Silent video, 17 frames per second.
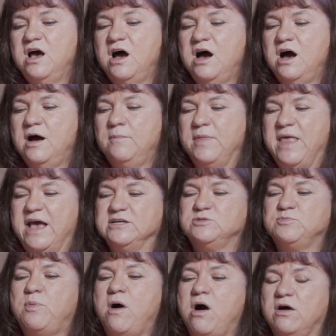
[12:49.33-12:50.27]

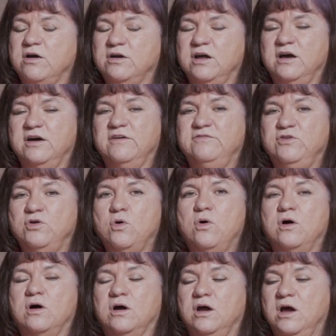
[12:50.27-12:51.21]
as part of
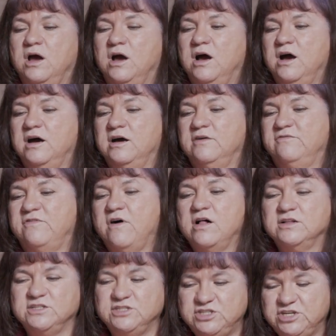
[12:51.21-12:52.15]
your
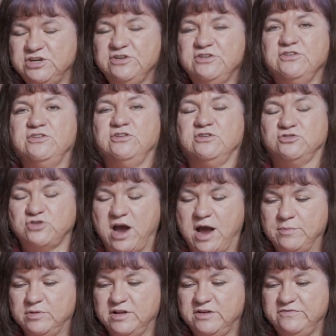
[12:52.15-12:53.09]
volunteer, your tribal